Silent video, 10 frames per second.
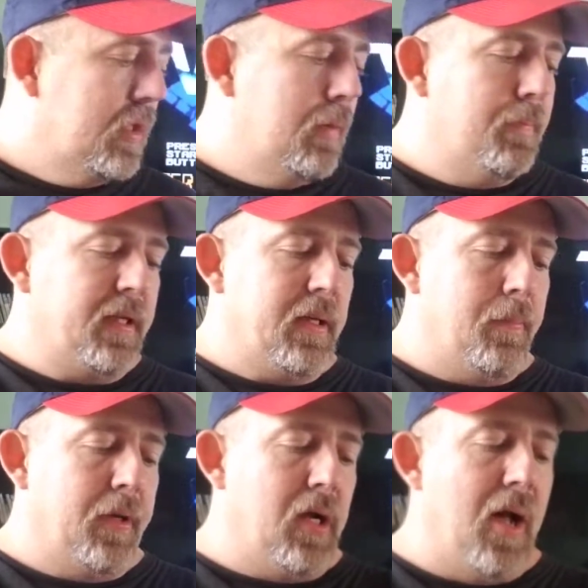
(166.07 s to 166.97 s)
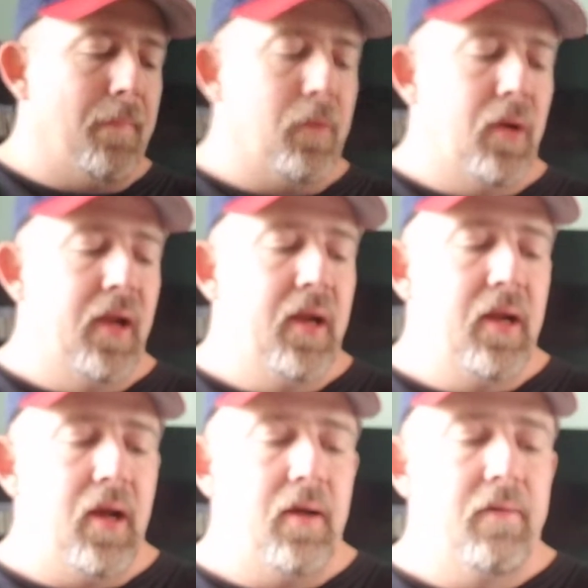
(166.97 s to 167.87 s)
Picked up a
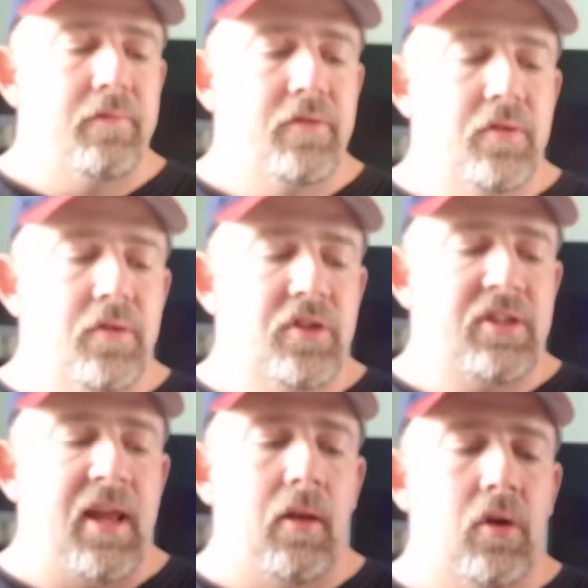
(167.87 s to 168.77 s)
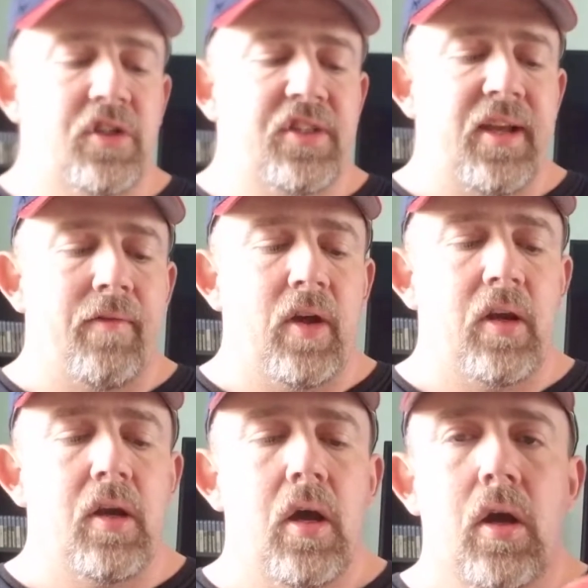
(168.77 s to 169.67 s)
copy of Stellar
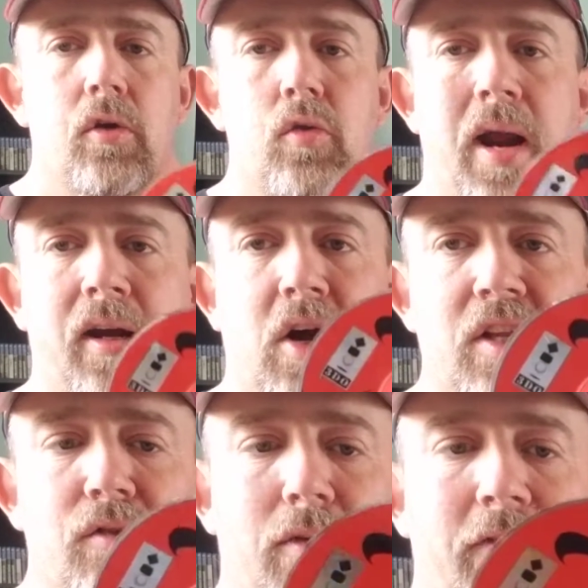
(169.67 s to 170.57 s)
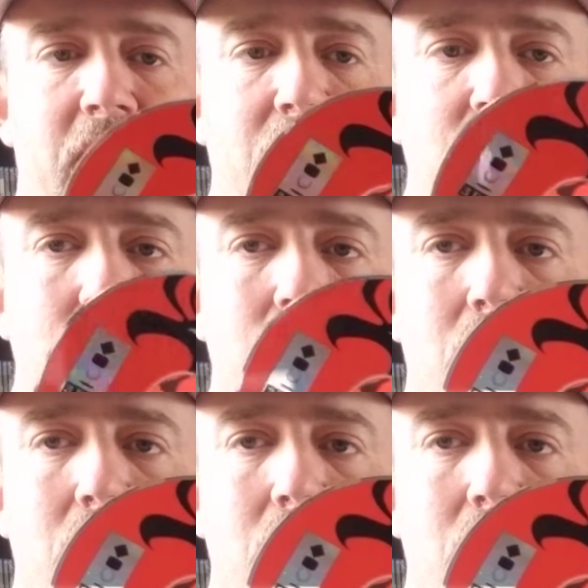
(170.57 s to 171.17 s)
7 Dracon's Revenge.